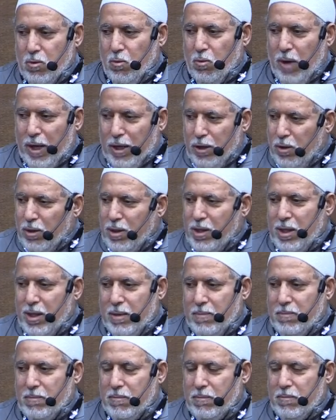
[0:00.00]
Why not
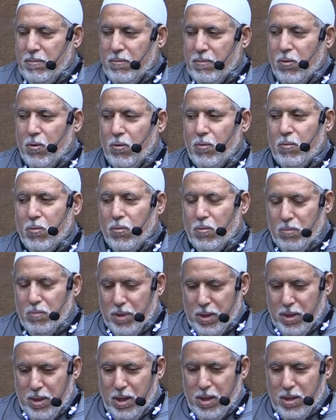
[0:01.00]
them?
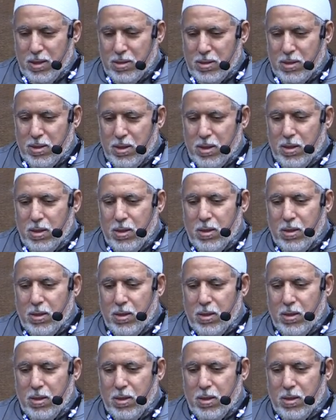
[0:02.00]
Because